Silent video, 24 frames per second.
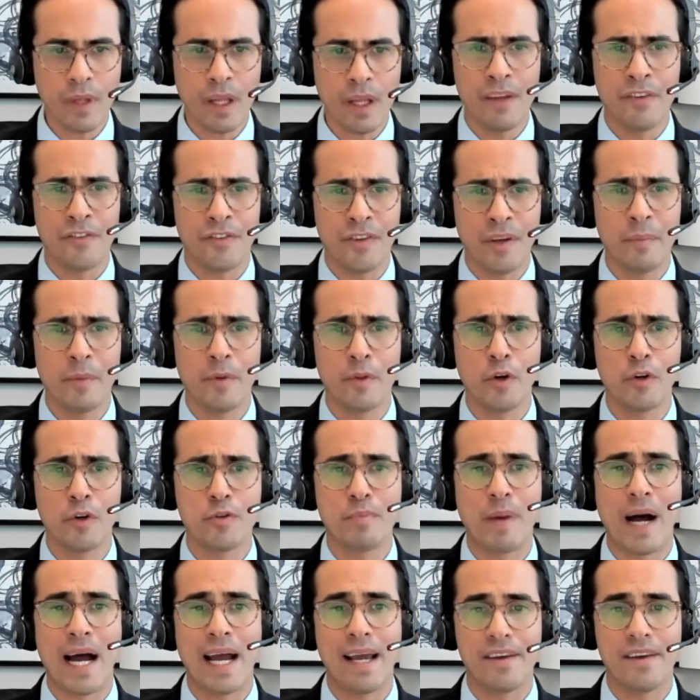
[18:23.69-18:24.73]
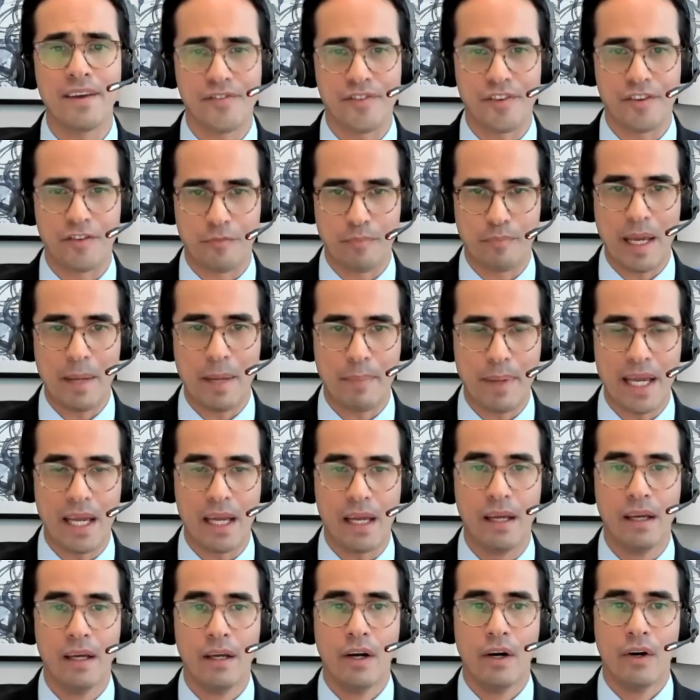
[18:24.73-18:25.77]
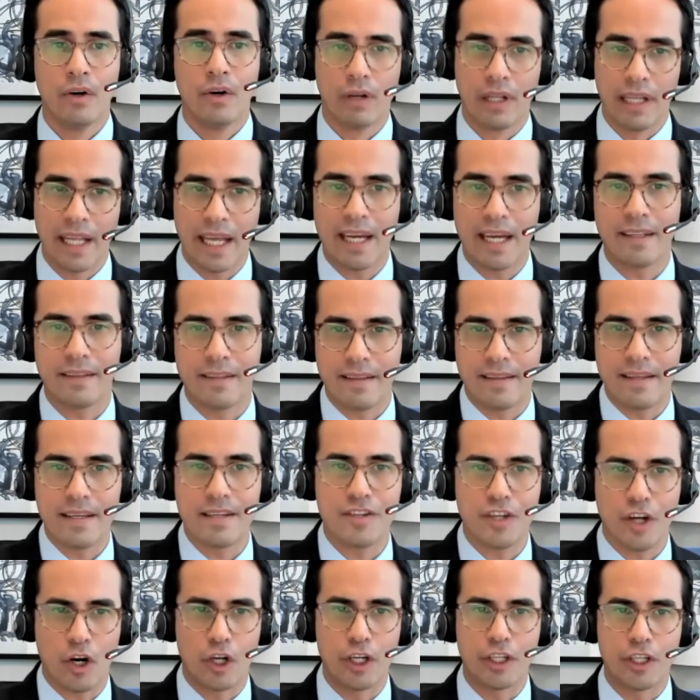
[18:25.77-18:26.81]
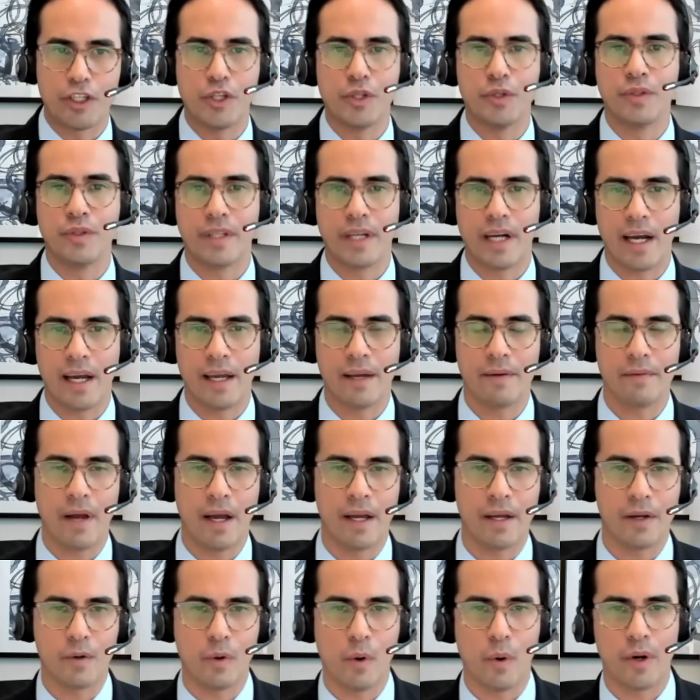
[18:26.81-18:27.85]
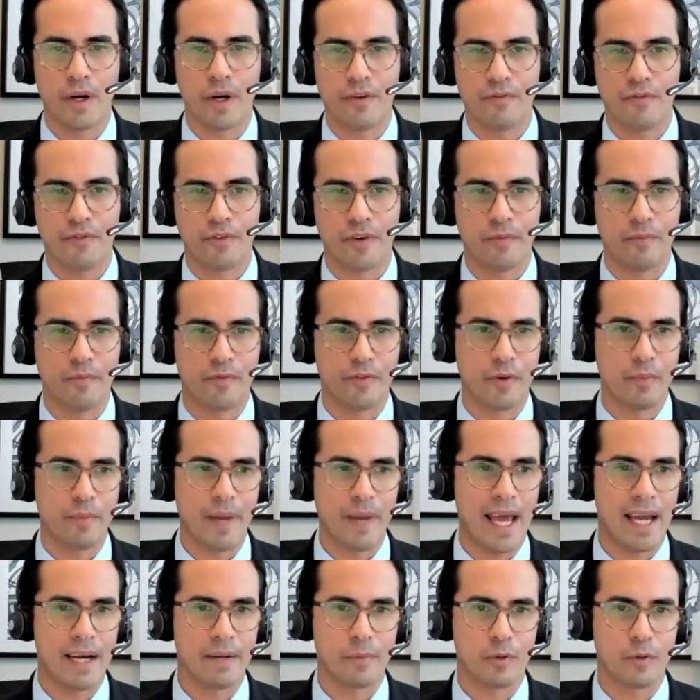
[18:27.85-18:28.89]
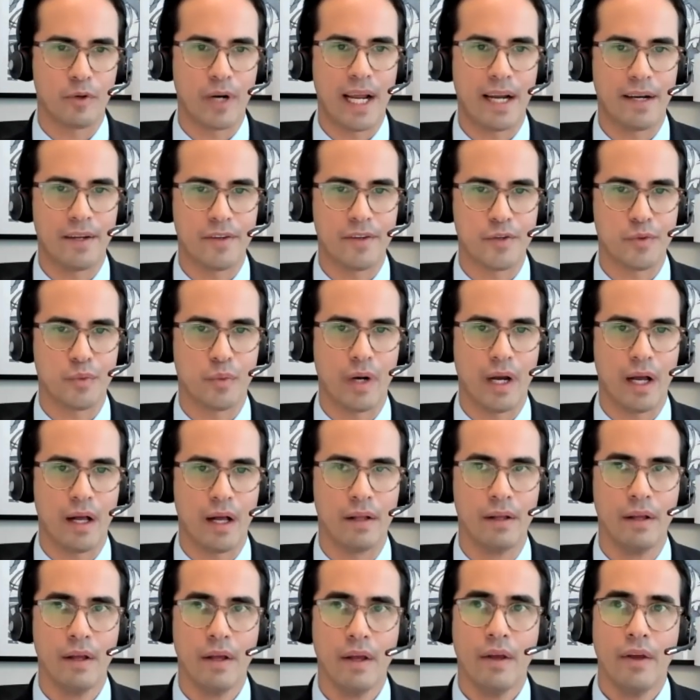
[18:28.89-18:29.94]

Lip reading: And some of those biases may be related to this cartoon that I quoted from Adam Grant as well.